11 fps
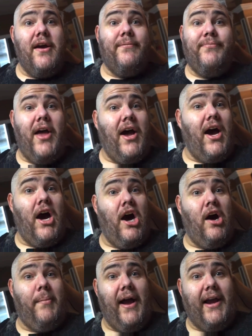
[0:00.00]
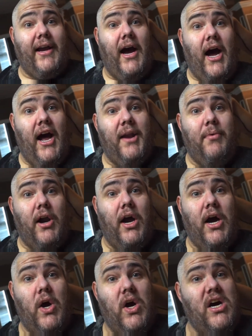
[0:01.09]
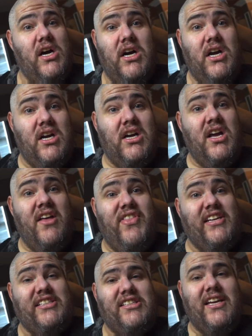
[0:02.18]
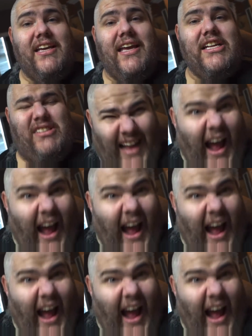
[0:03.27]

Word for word: it. Oh my god, bro. This get